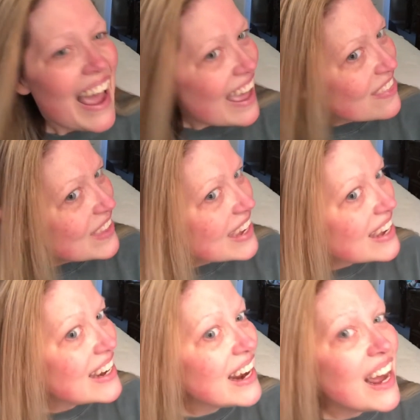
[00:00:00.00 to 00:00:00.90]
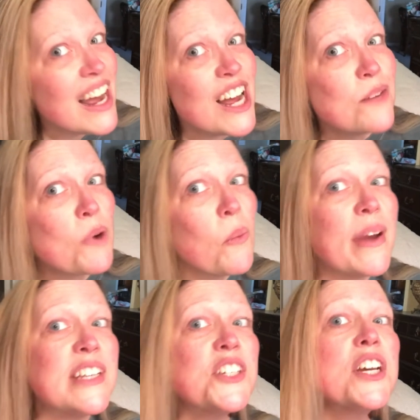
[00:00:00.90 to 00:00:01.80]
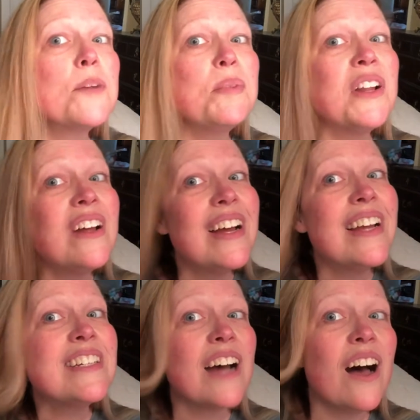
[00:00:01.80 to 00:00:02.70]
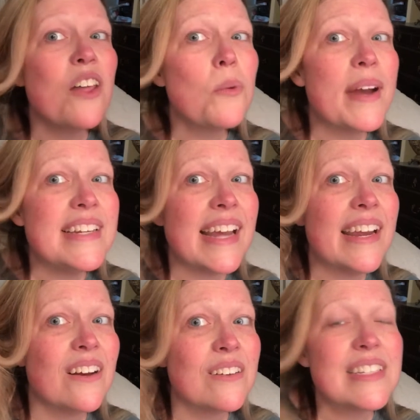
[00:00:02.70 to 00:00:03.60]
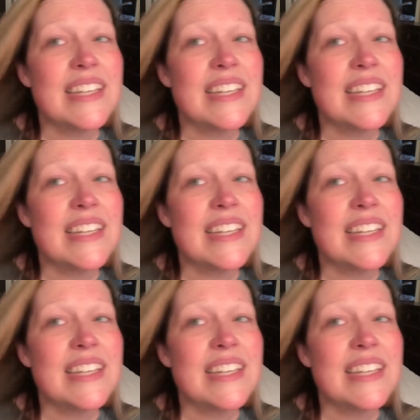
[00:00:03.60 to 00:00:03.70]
And then we took blonde all the way down.